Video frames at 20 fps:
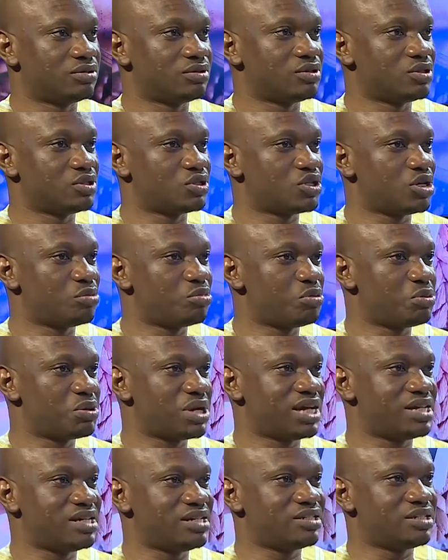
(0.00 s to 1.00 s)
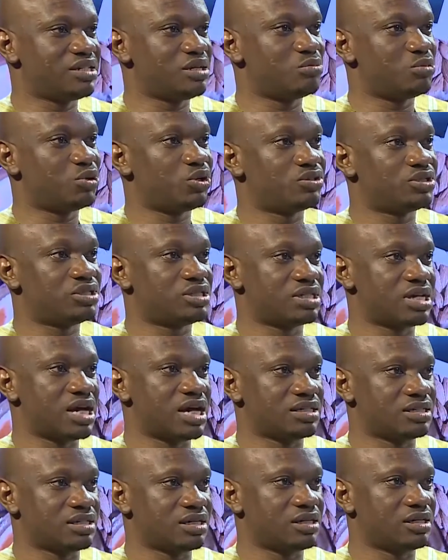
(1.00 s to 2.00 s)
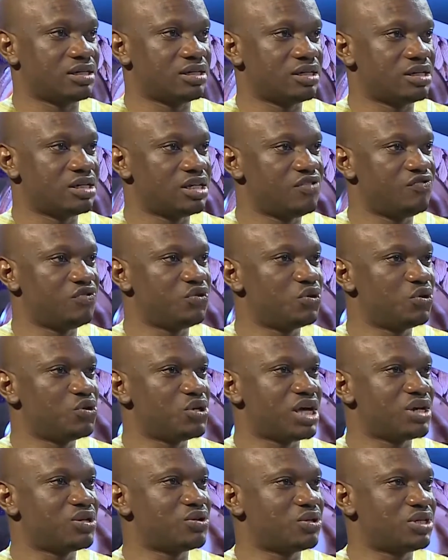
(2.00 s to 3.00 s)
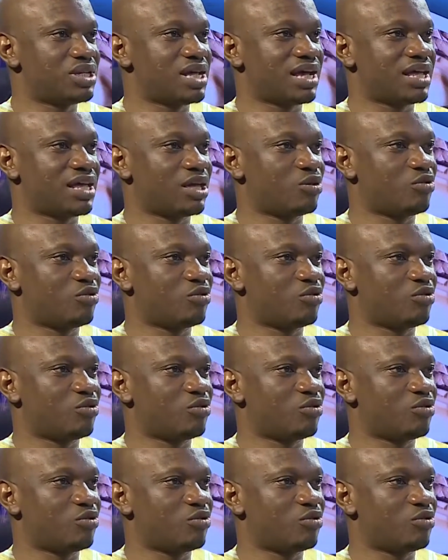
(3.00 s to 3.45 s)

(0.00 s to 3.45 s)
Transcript: Some people can easily multitask. If you know you are not that kind